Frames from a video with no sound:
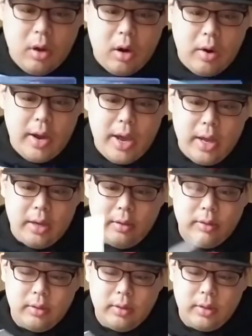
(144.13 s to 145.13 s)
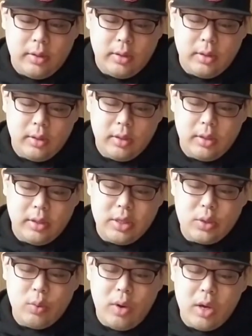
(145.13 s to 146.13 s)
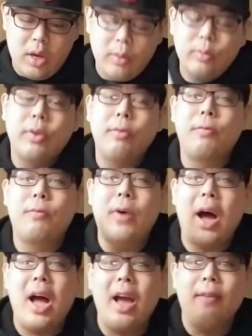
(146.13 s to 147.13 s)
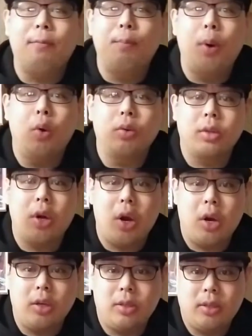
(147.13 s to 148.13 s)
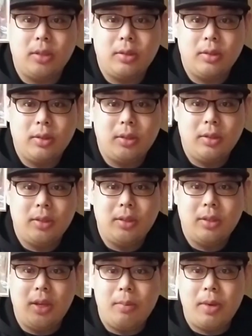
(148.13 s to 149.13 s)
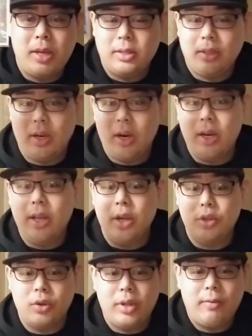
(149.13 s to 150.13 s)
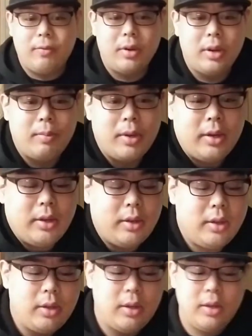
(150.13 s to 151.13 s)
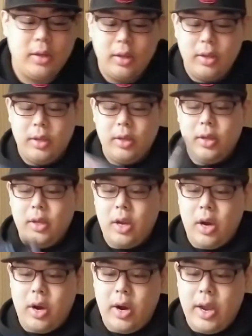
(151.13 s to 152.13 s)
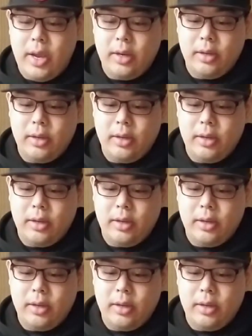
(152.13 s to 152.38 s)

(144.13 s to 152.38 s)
All right. This one comes with five postcards. Amazing. All right. I'll show that for in a minute. All right.